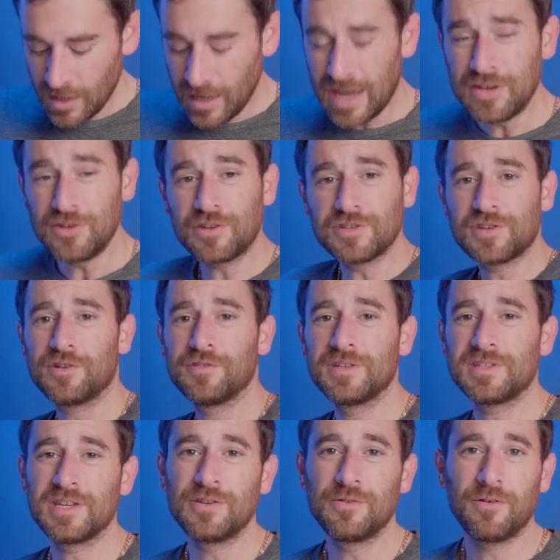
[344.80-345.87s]
and you can turn
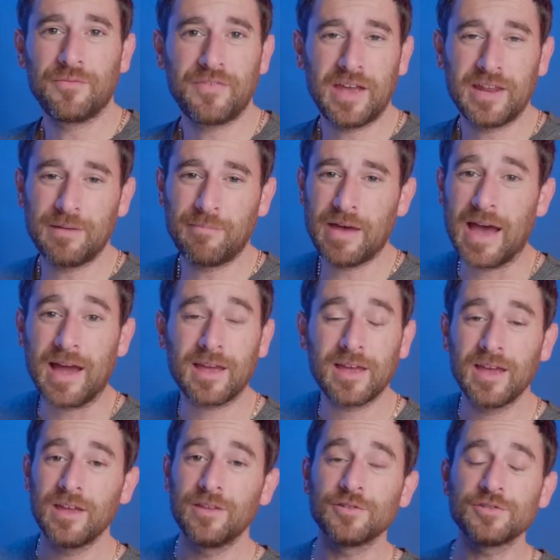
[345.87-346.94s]
this into a fanny pack.
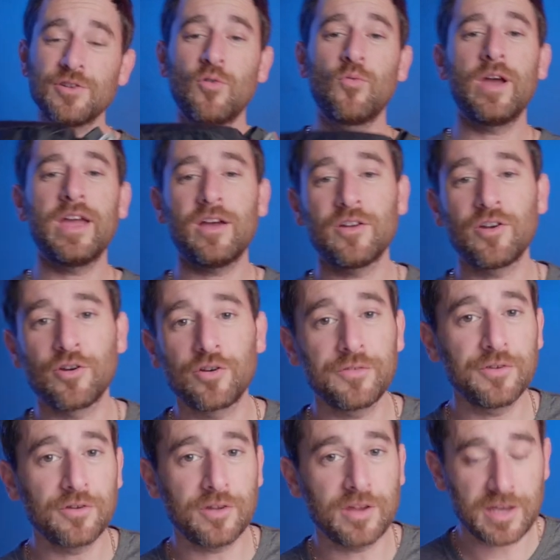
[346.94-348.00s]
There's no way on earth
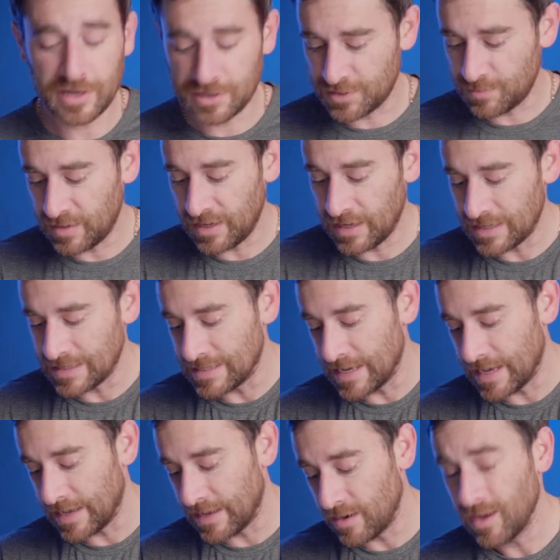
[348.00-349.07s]
you're going to catch me
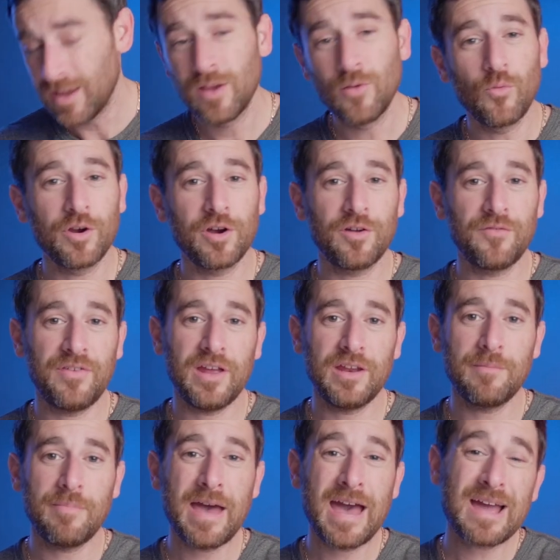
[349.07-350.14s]
dead wearing a
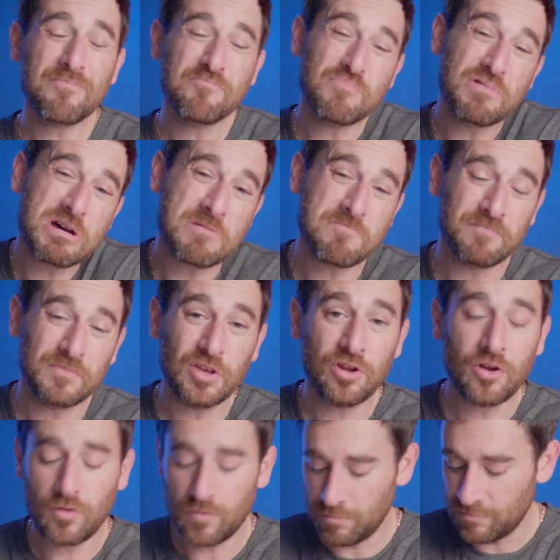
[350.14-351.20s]
fanny pack, but, you
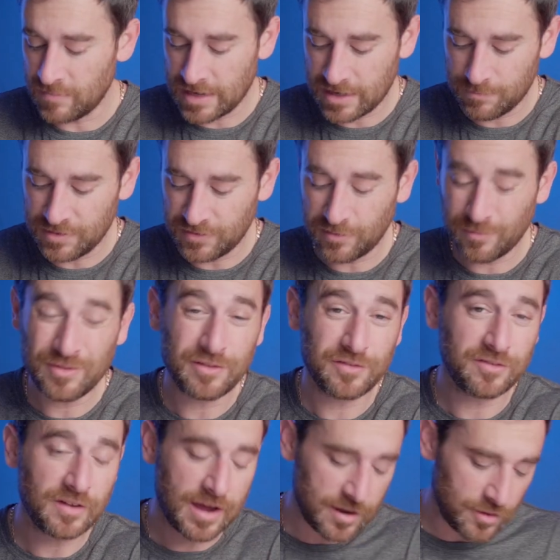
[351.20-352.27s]
know, that can be some of the
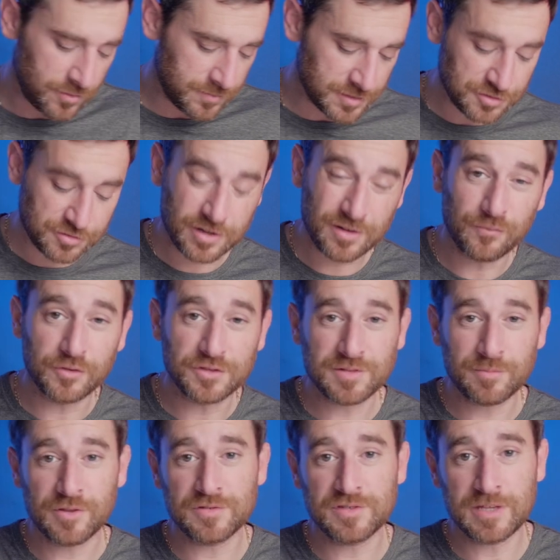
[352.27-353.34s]
style and the trend for some
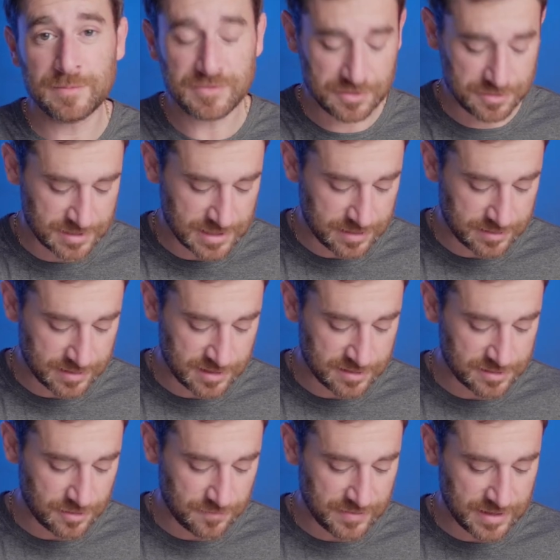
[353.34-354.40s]
of those hipsters out there.
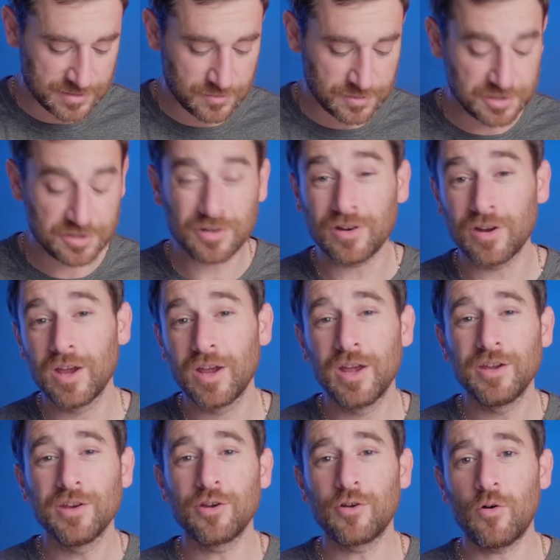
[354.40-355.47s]
So if that's what you're
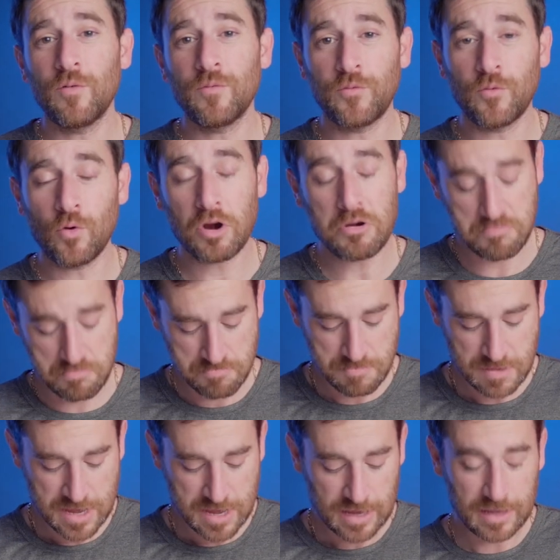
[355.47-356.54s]
going for,
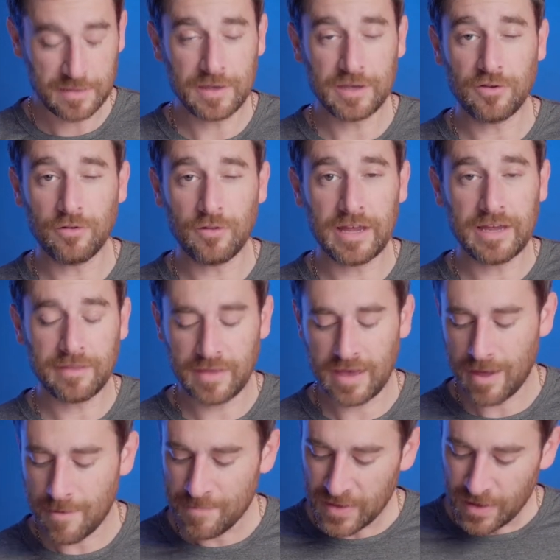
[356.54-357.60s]
I think you'll like
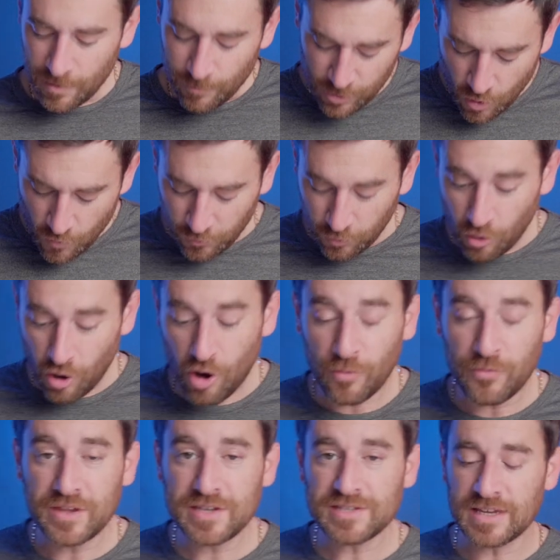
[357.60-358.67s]
that. But overall,
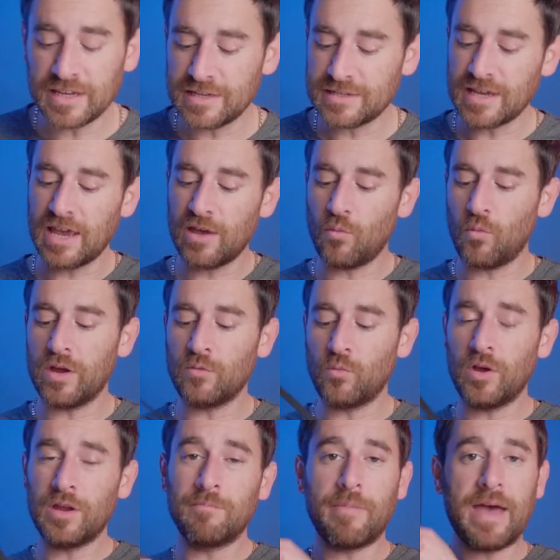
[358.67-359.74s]
this is a
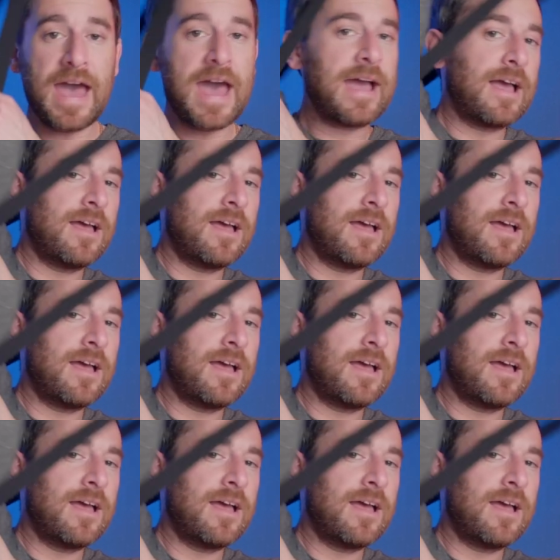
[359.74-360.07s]
win-win bag